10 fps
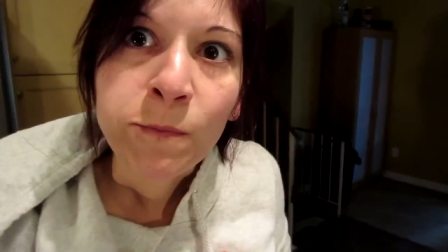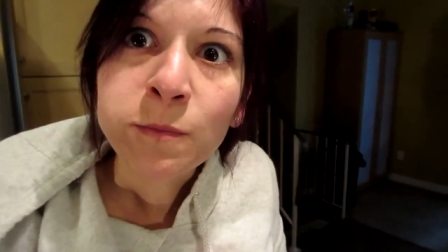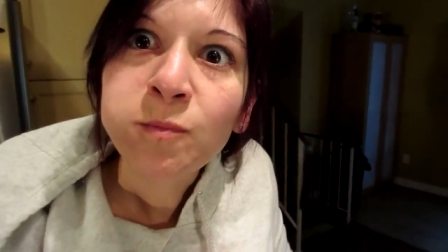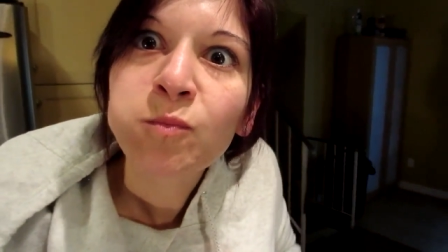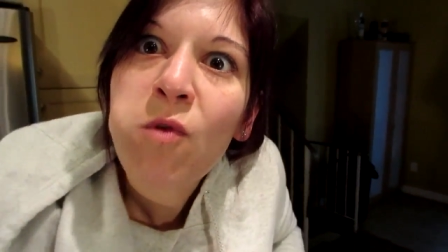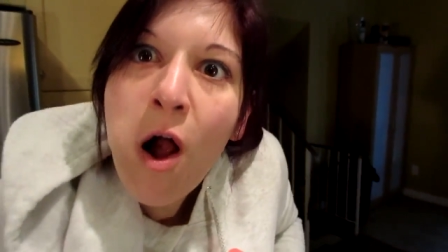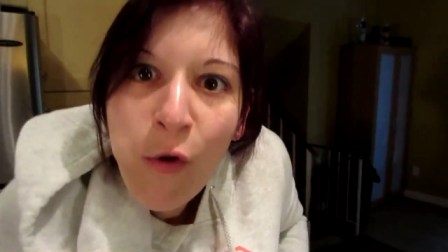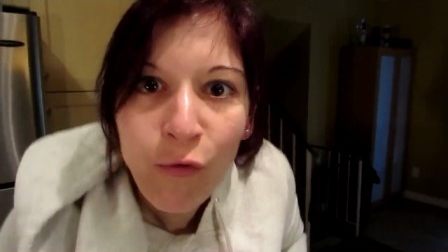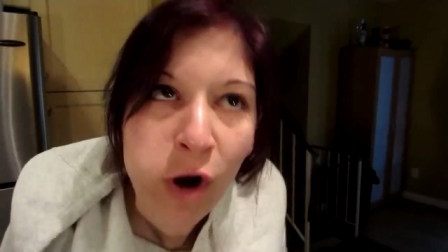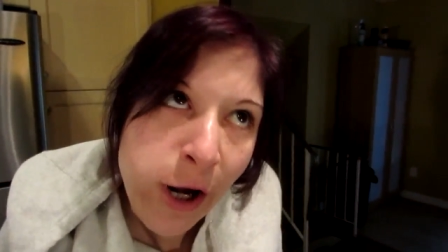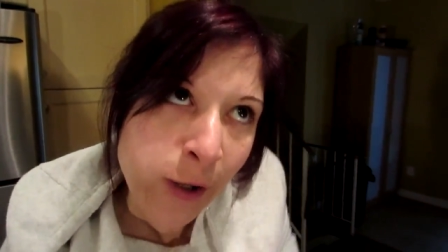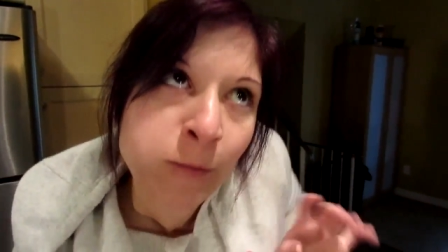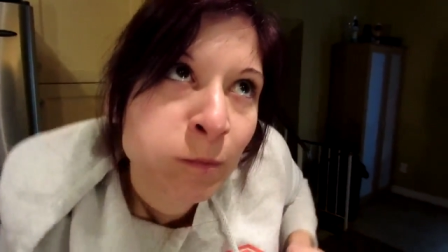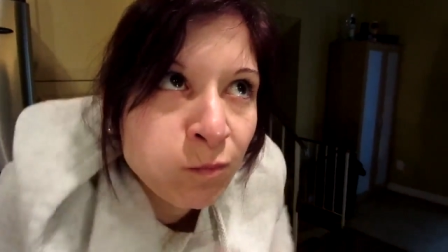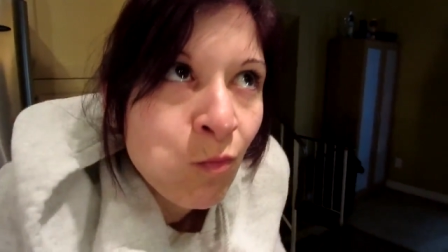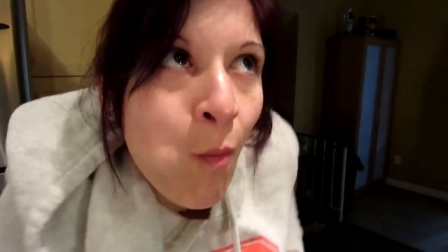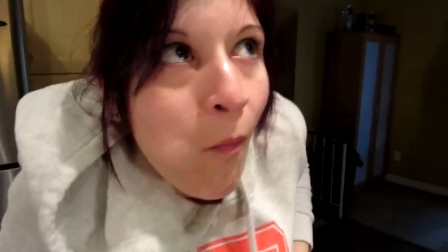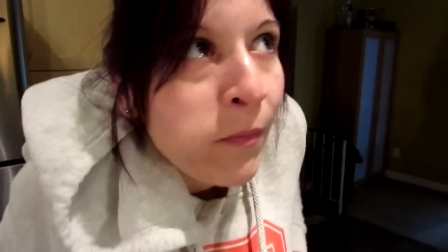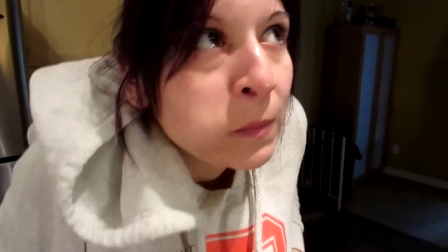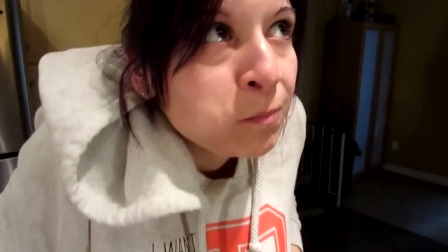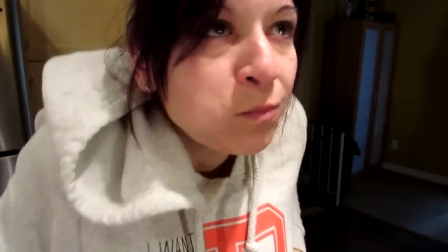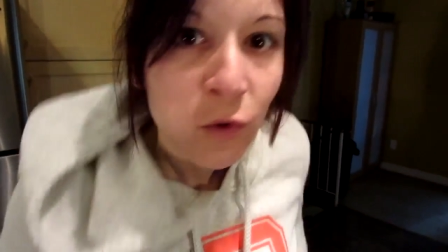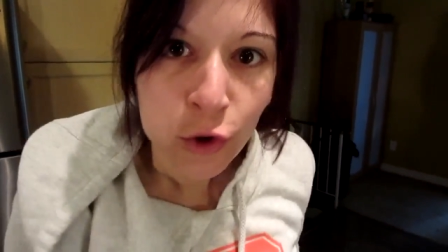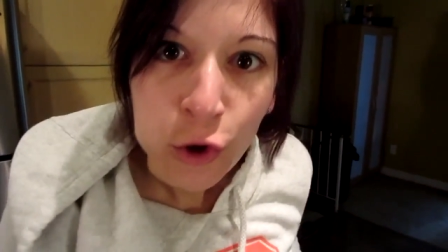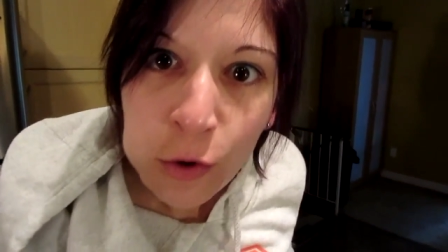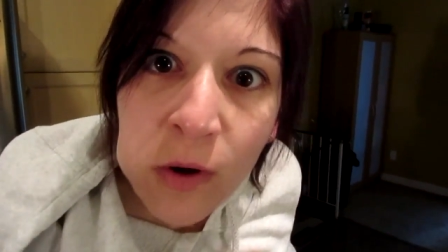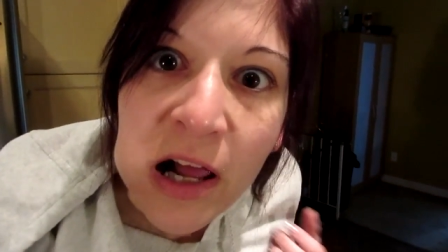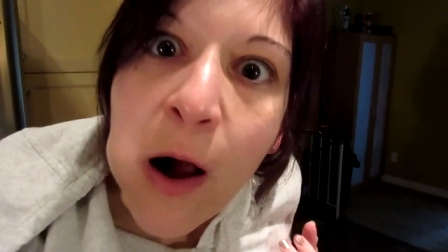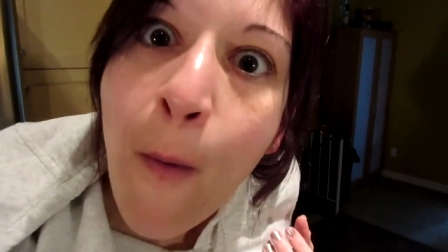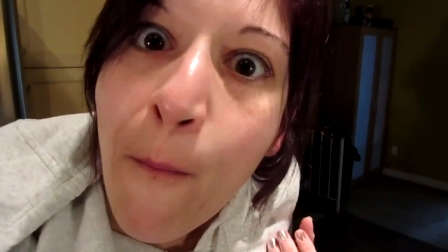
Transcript: Mmm, it's like chewy.